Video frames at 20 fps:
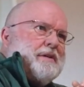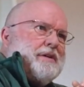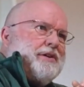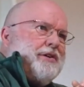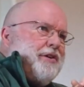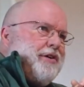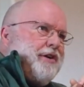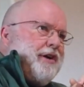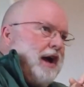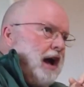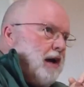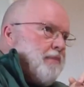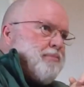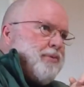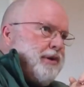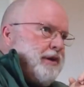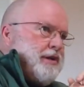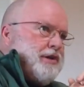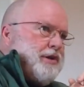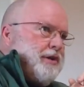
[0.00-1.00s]
You're not
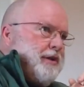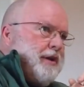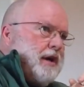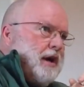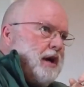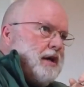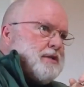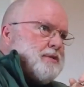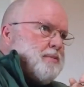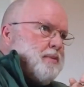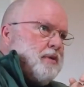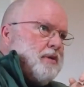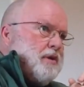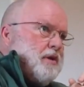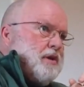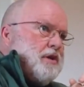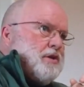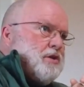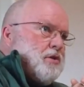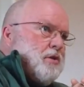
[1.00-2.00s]
preaching the gospel
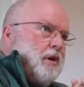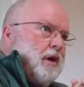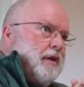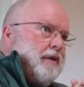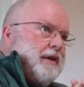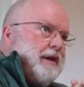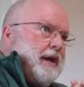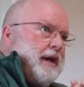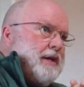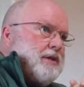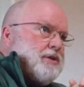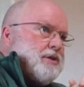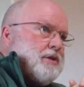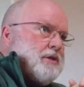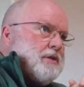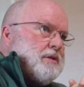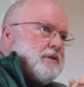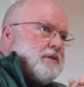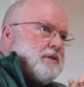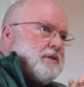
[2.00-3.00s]
to all the
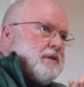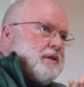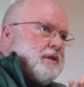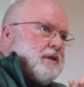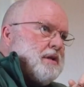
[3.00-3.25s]
nations.